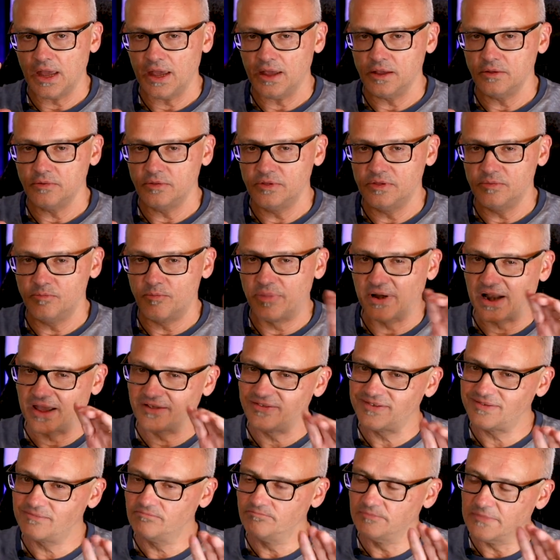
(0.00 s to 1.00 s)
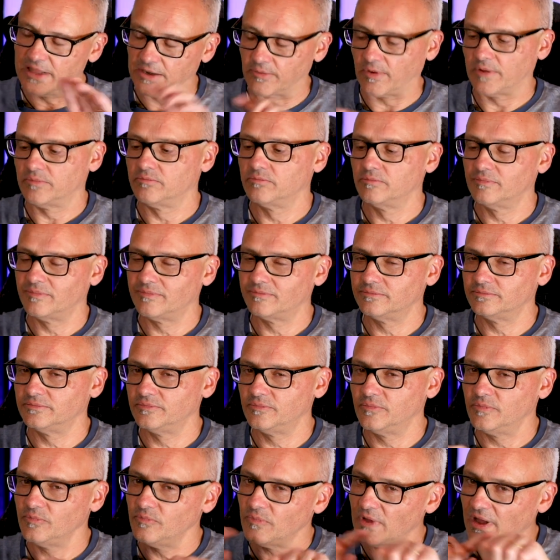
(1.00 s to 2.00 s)
Anyway,
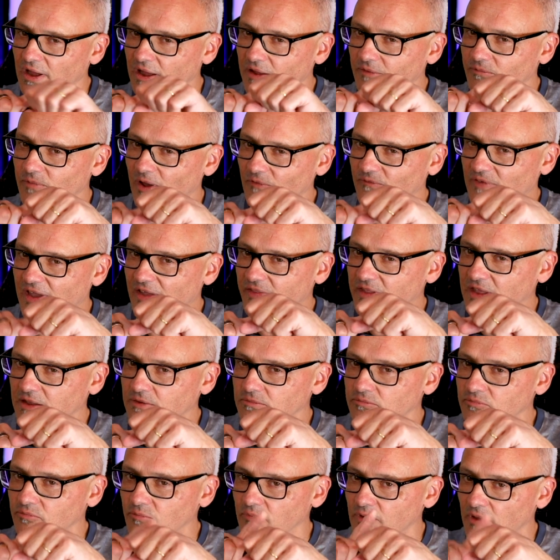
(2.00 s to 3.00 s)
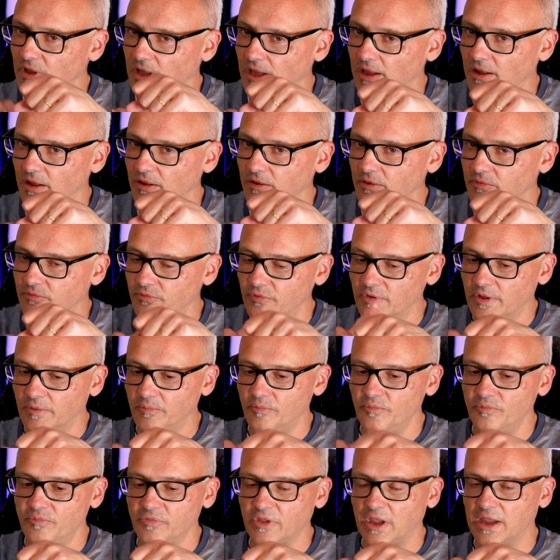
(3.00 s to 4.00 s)
I found that the
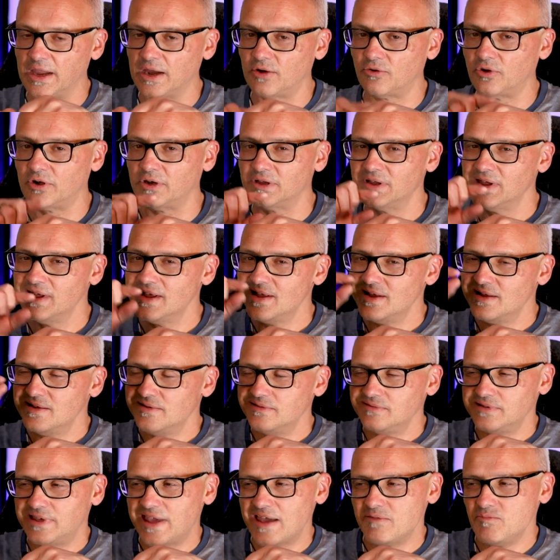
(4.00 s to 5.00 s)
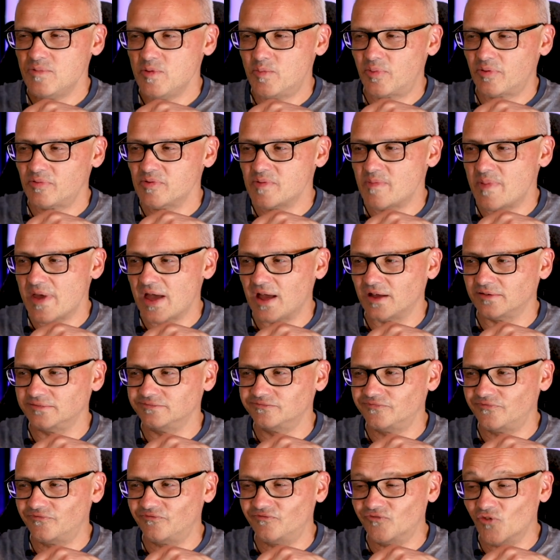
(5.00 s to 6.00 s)
HEROD gave me probably
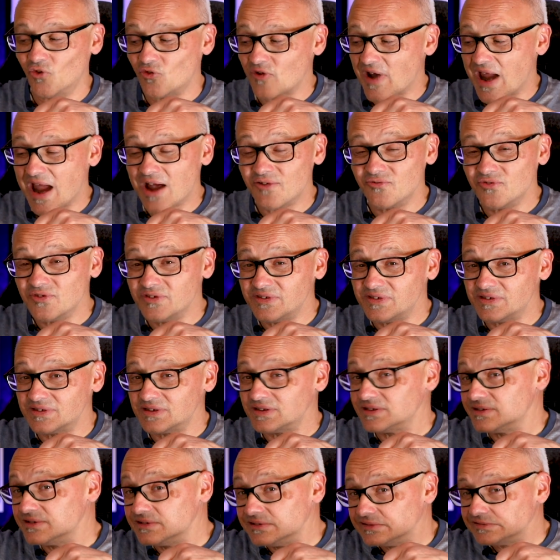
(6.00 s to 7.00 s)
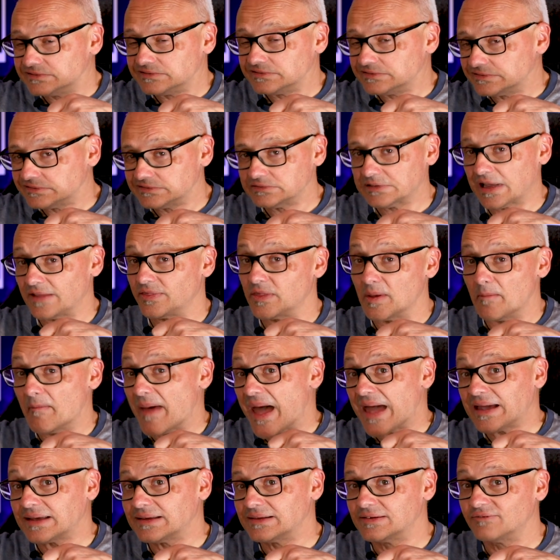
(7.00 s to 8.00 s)
about 4 hours at the
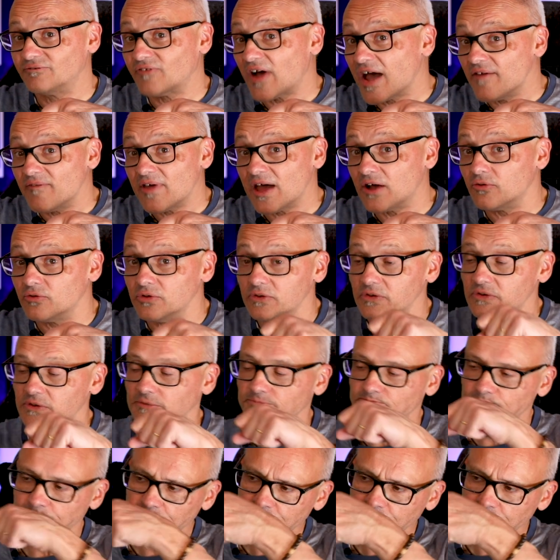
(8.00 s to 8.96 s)
max, 5 hours.